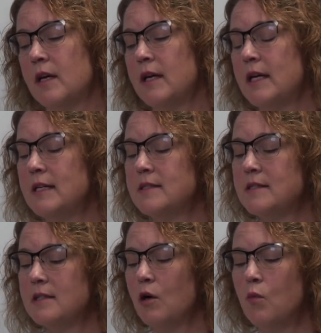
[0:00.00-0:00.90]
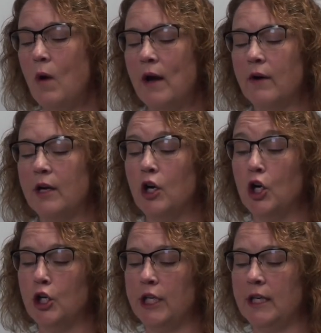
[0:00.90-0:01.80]
He's still wearing a
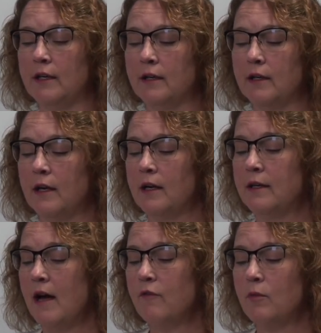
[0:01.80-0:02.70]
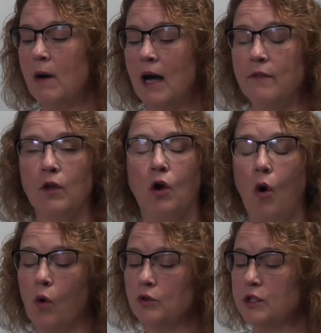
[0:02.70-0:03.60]
hoodie never mind the
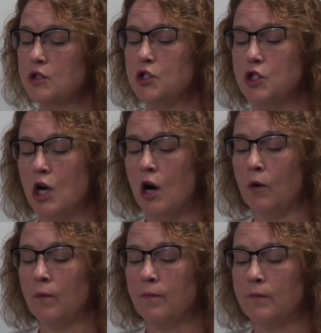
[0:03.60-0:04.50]
cold and snow.